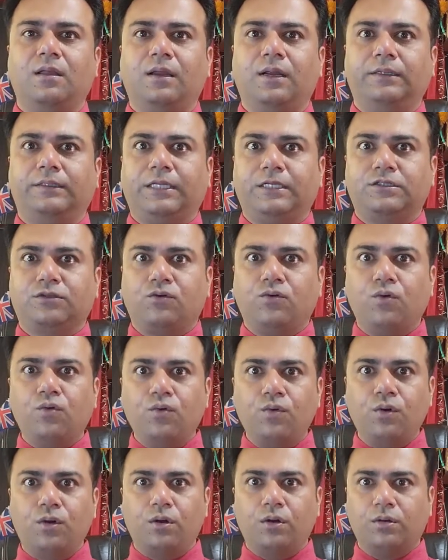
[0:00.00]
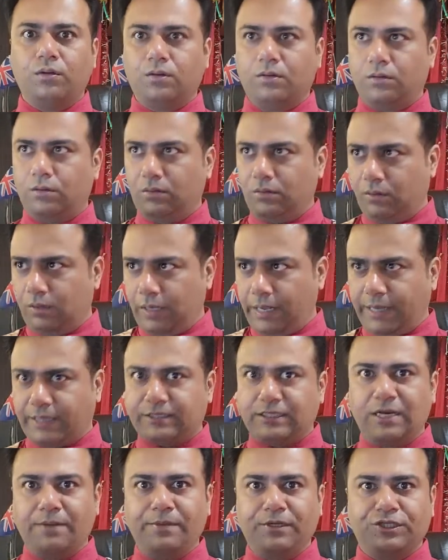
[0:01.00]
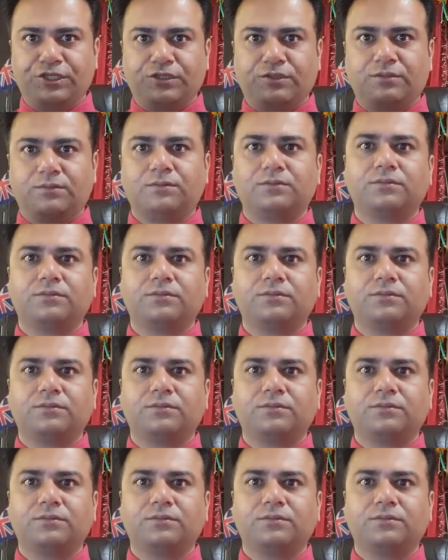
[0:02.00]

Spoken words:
It is cold! Exclamation.